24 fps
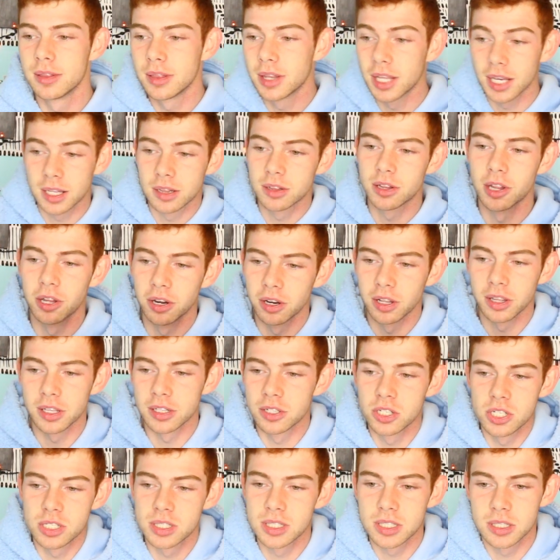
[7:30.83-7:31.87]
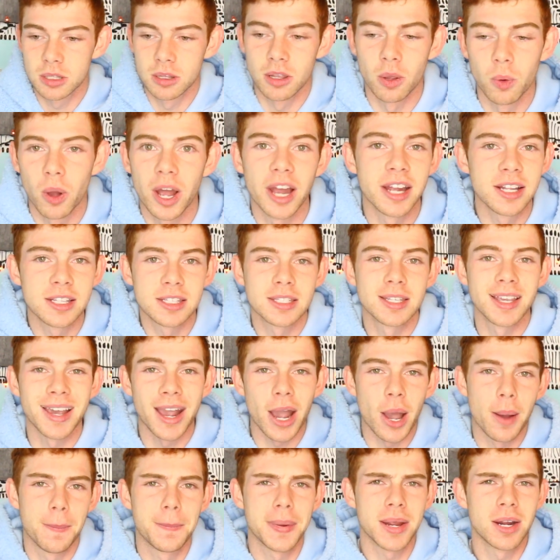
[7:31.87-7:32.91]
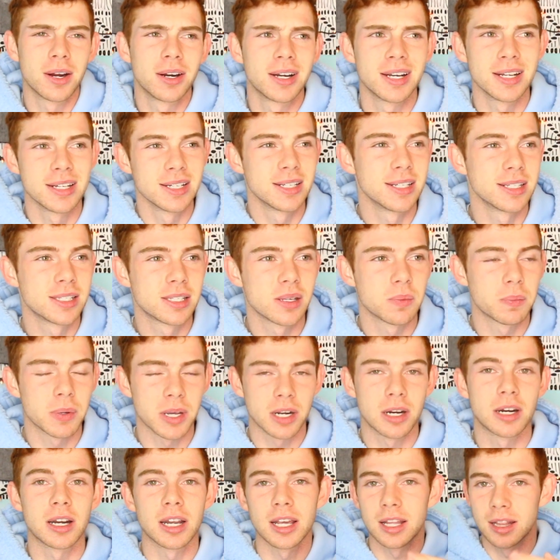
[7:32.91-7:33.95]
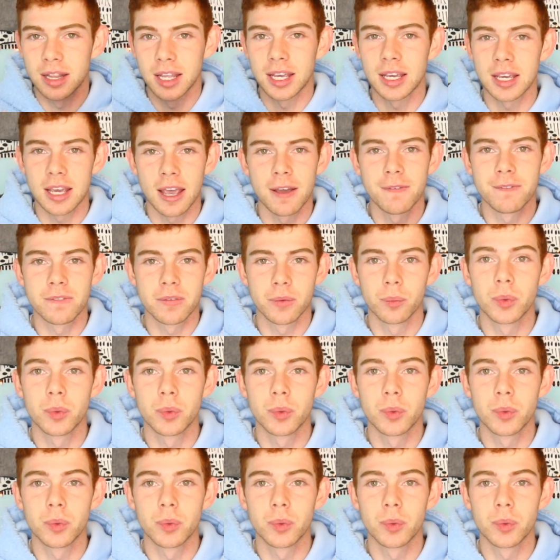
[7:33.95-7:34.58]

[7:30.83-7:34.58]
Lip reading: literally just the lights like appeared and disappeared, and like,